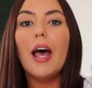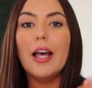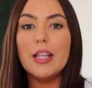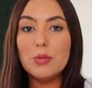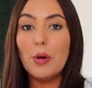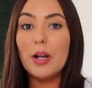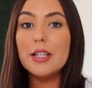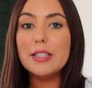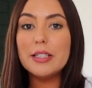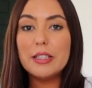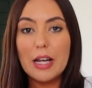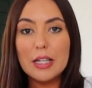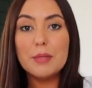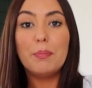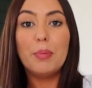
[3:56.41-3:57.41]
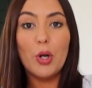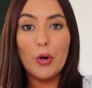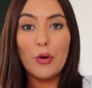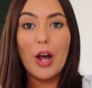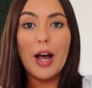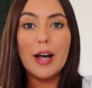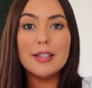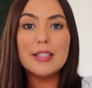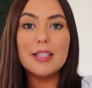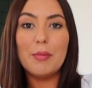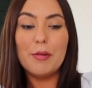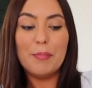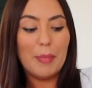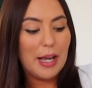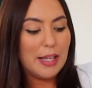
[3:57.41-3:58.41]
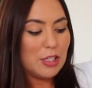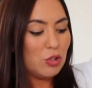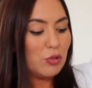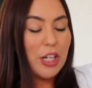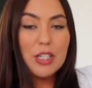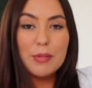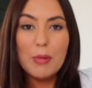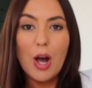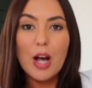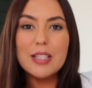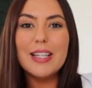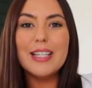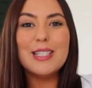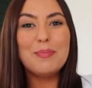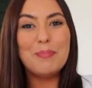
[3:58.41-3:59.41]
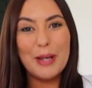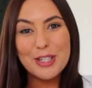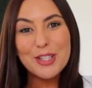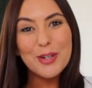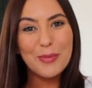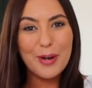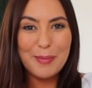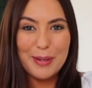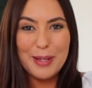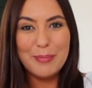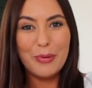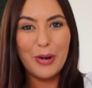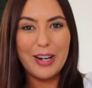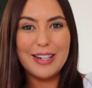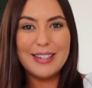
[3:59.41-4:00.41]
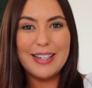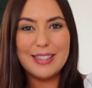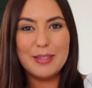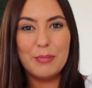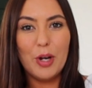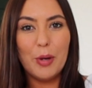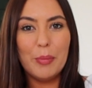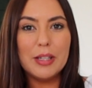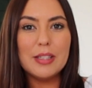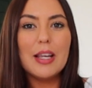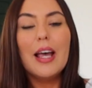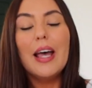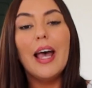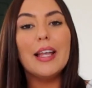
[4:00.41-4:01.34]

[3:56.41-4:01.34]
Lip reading: as well as it does blur out some of my stretch marks, especially while being pregnant moment.